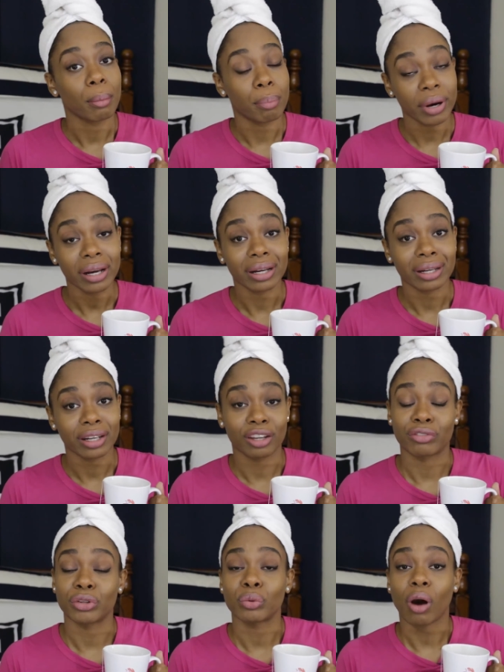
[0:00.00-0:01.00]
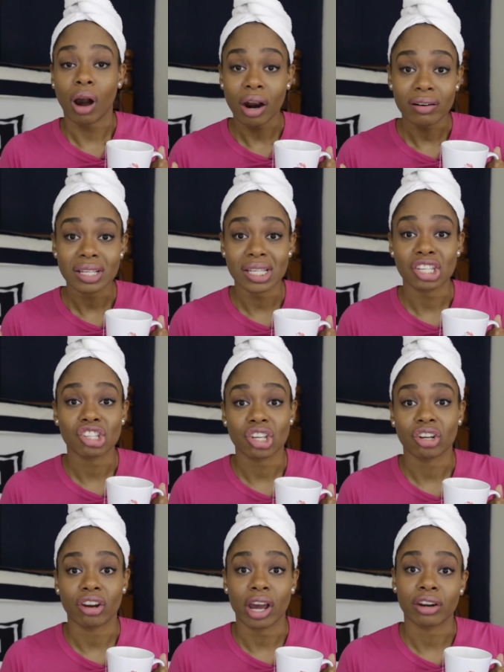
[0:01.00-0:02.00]
But if you are a
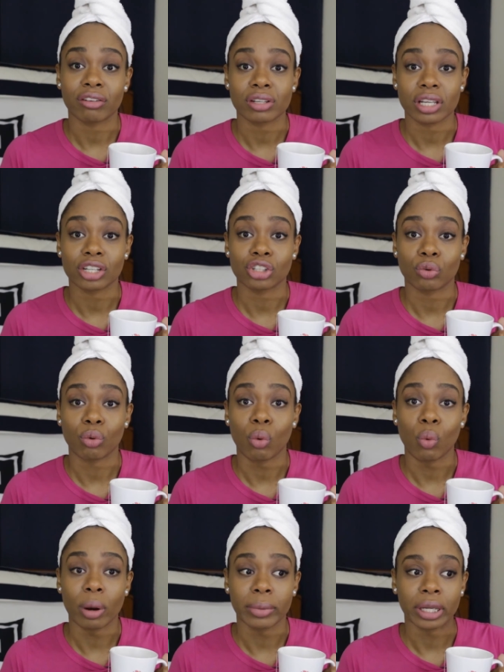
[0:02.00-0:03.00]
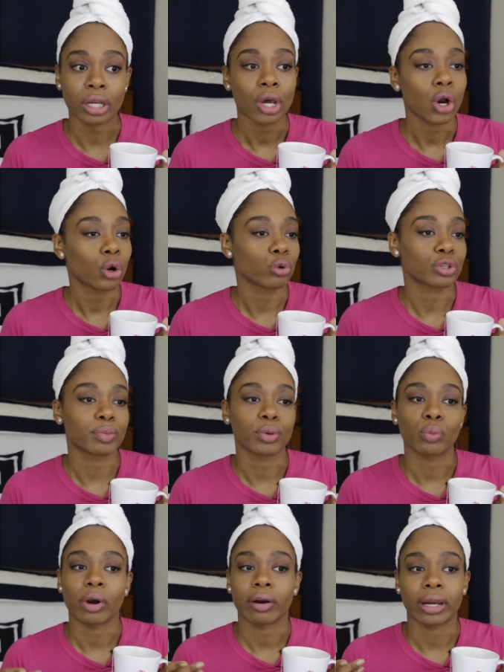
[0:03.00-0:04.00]
cisgender heterosexual woman who's
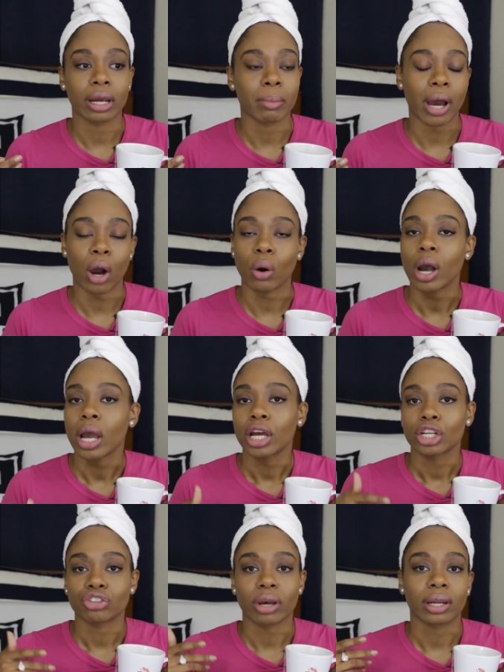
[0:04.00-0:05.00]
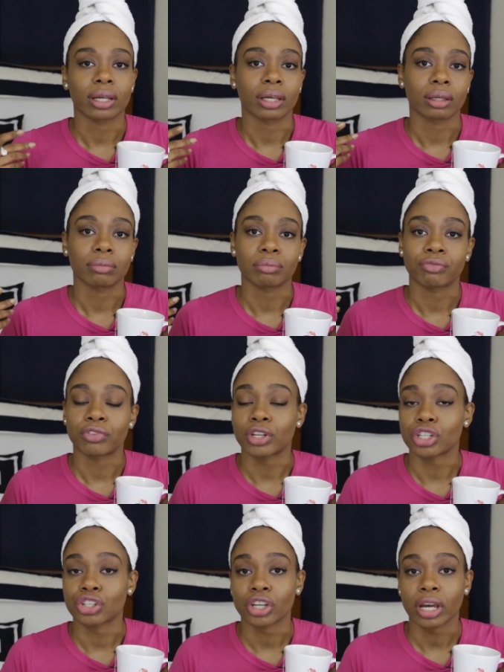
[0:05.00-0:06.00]
been worrying about trying to
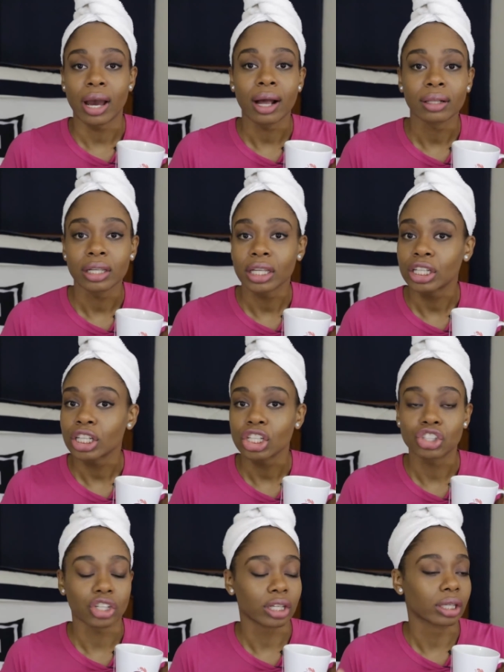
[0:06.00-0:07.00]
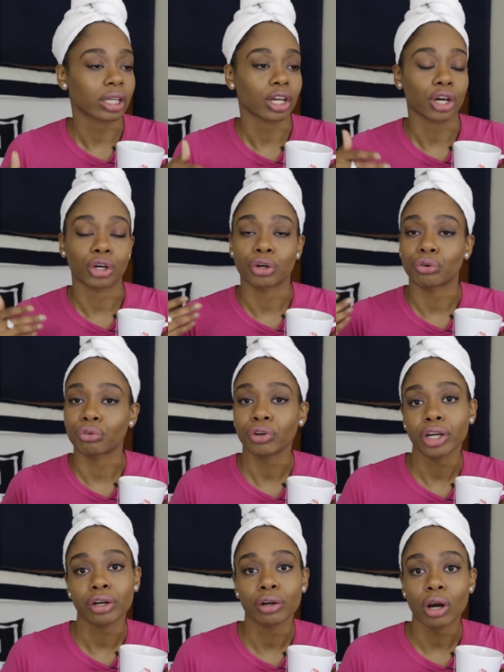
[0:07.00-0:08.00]
finish college and get her
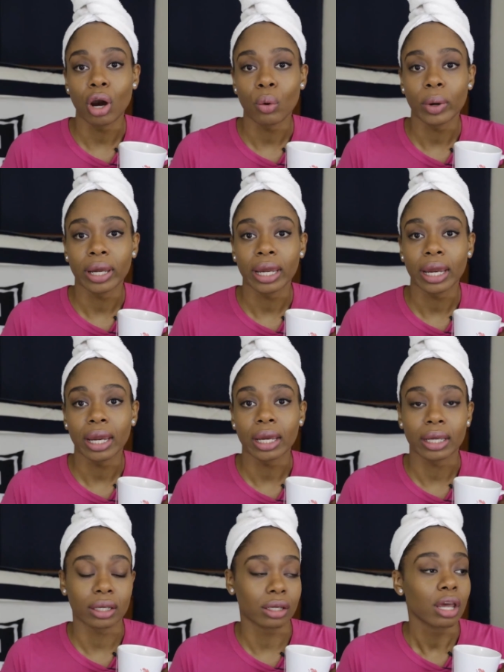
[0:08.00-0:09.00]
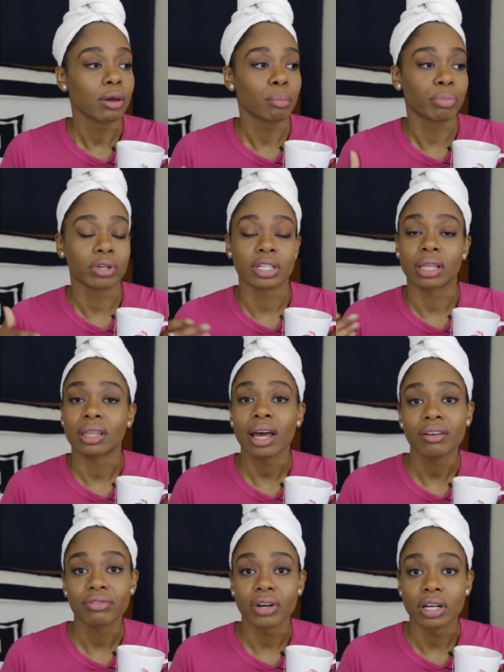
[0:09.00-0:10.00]
career going and build a
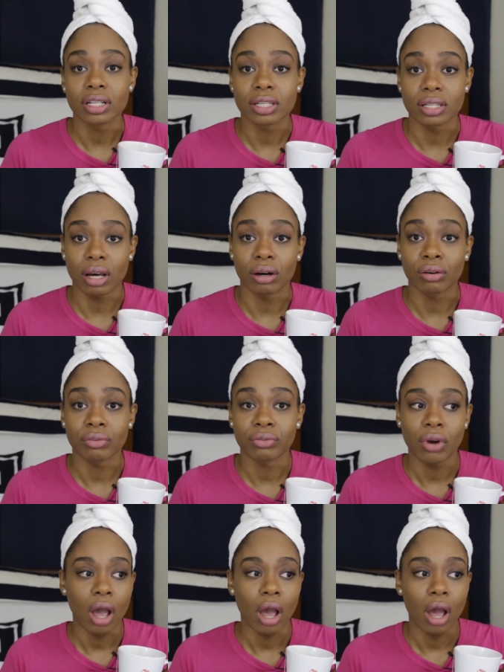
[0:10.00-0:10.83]
life for herself,